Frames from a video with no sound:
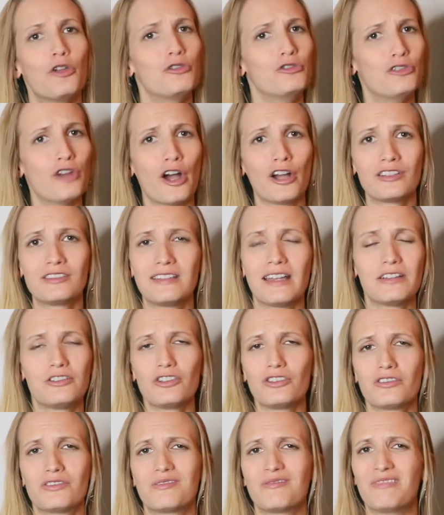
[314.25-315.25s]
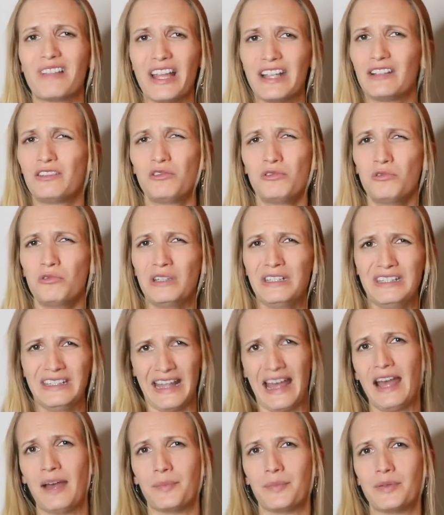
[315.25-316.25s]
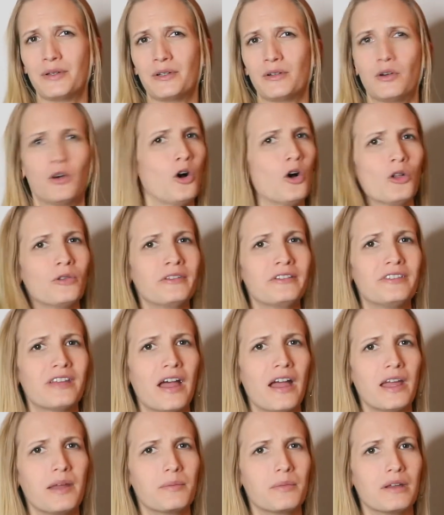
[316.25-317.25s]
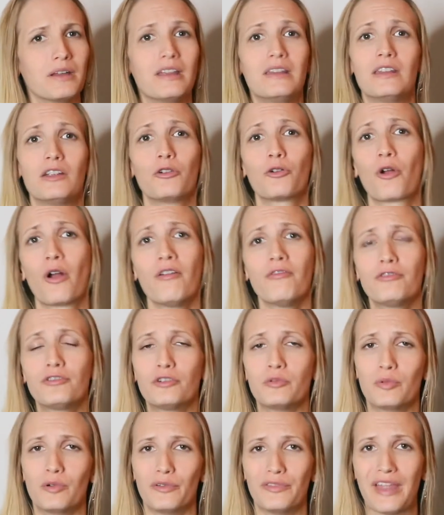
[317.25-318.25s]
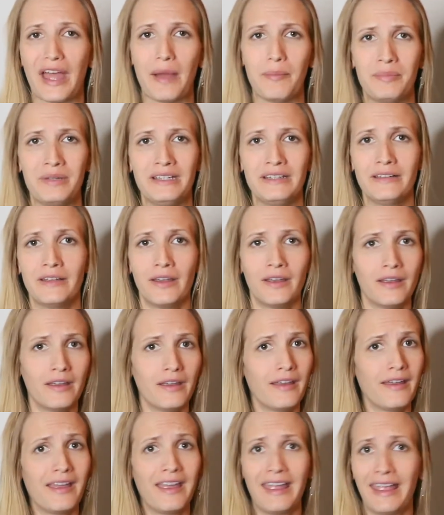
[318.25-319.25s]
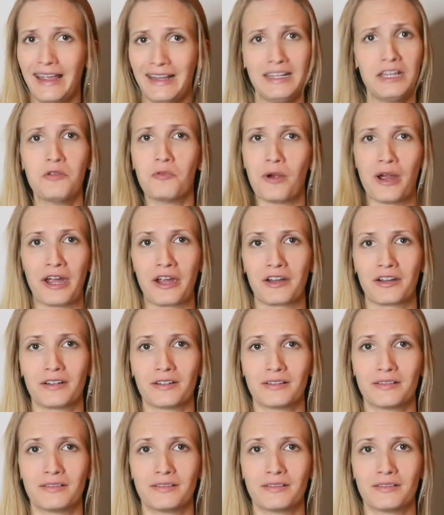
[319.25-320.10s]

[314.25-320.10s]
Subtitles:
dogs that just like to nap all the time and they're comfortable napping anywhere.